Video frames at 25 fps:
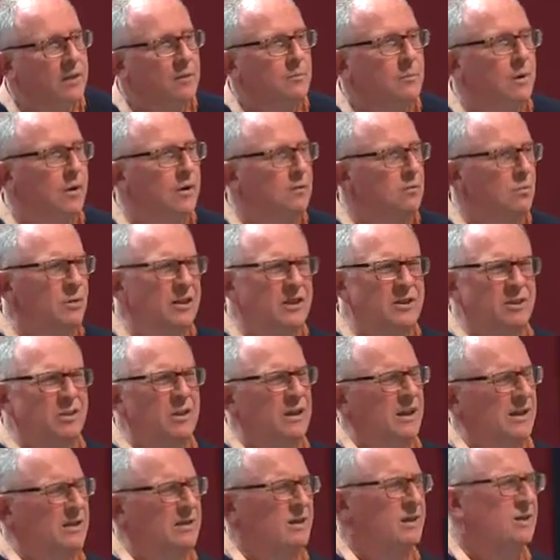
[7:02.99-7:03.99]
but we don't
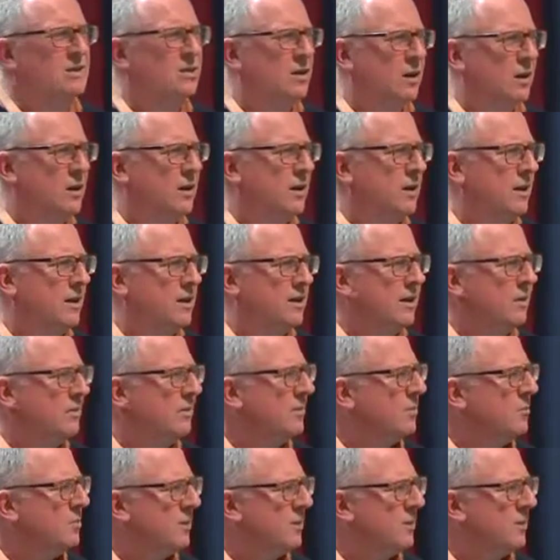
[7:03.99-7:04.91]
actually start in 800